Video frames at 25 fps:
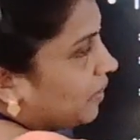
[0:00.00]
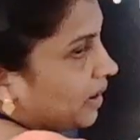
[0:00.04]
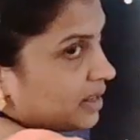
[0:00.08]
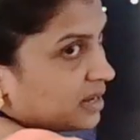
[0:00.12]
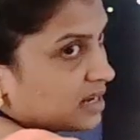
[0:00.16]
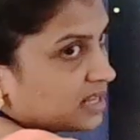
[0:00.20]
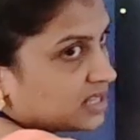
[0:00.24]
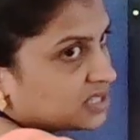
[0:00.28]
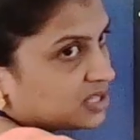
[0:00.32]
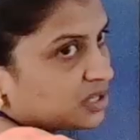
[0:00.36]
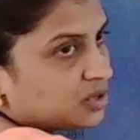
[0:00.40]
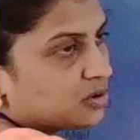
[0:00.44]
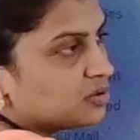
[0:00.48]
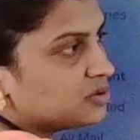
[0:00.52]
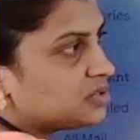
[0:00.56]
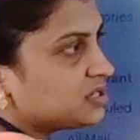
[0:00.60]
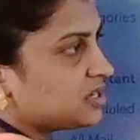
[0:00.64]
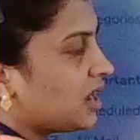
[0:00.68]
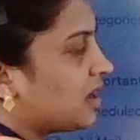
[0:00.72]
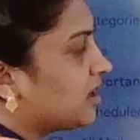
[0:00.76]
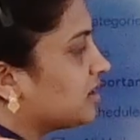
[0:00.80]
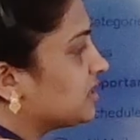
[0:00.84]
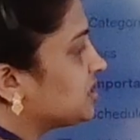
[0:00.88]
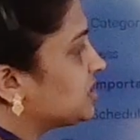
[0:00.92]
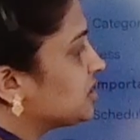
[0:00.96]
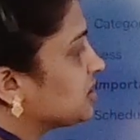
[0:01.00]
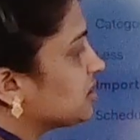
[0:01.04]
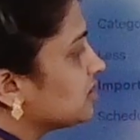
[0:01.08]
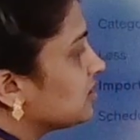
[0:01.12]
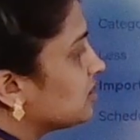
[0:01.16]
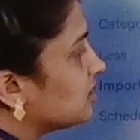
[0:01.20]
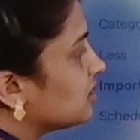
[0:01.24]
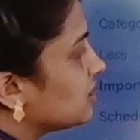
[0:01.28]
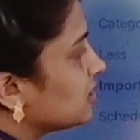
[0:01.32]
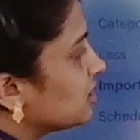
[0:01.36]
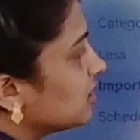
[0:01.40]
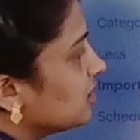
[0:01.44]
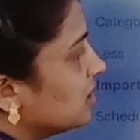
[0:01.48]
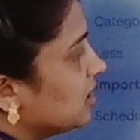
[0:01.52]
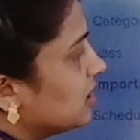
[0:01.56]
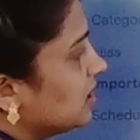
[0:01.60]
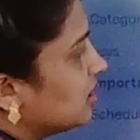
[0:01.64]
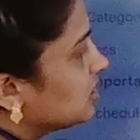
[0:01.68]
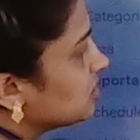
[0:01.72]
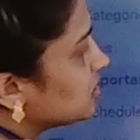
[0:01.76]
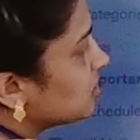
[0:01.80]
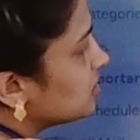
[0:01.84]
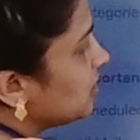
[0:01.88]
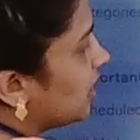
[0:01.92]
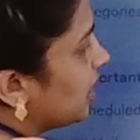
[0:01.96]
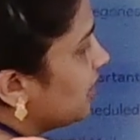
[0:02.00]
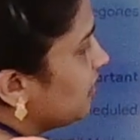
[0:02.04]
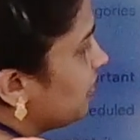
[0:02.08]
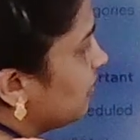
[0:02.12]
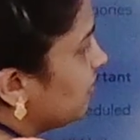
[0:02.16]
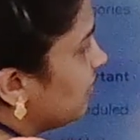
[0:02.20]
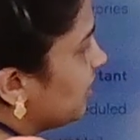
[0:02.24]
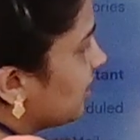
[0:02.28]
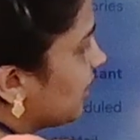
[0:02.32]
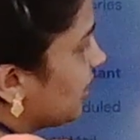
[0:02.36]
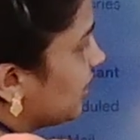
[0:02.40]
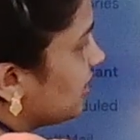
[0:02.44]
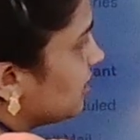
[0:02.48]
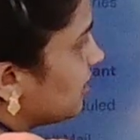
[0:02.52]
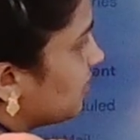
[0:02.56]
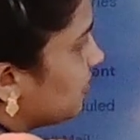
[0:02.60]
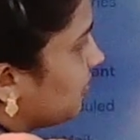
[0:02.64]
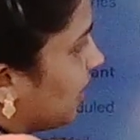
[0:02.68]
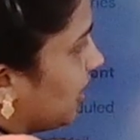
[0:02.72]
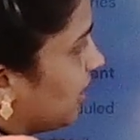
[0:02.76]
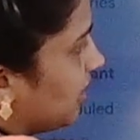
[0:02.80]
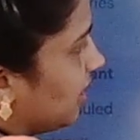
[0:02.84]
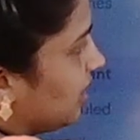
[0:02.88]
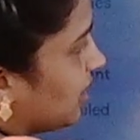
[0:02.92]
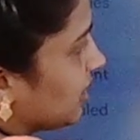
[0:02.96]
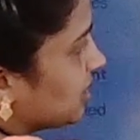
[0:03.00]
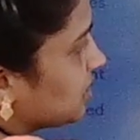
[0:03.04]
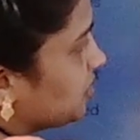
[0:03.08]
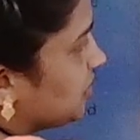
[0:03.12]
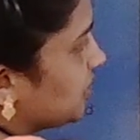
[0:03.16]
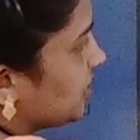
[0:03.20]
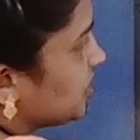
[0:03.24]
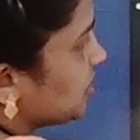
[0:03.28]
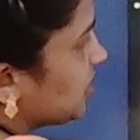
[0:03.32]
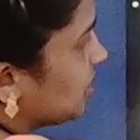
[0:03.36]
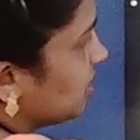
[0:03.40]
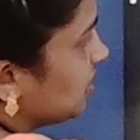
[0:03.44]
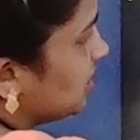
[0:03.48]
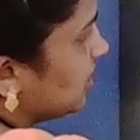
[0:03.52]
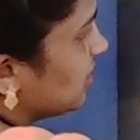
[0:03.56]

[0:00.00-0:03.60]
minus Q charge. So then we will get the final expression